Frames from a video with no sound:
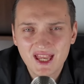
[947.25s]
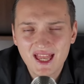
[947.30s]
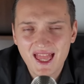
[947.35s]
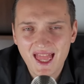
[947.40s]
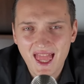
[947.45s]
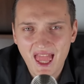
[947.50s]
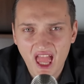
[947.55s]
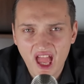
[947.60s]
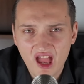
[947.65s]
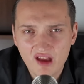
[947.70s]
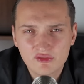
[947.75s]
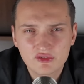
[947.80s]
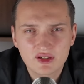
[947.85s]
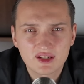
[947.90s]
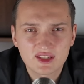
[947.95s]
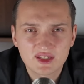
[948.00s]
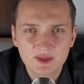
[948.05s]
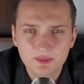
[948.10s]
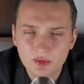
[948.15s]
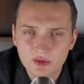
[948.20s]
have
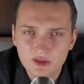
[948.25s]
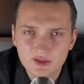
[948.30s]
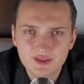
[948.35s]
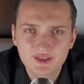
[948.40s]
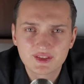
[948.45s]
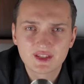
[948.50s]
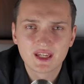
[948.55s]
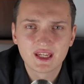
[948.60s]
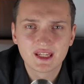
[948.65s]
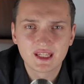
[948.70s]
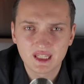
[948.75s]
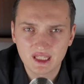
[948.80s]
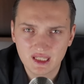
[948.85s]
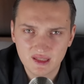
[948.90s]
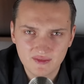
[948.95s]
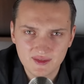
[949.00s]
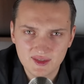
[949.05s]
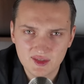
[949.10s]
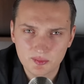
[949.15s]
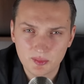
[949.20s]
experience in
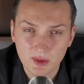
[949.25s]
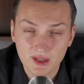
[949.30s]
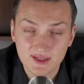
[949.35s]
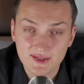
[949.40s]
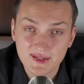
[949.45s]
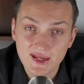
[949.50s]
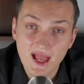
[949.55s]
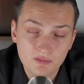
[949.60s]
this space.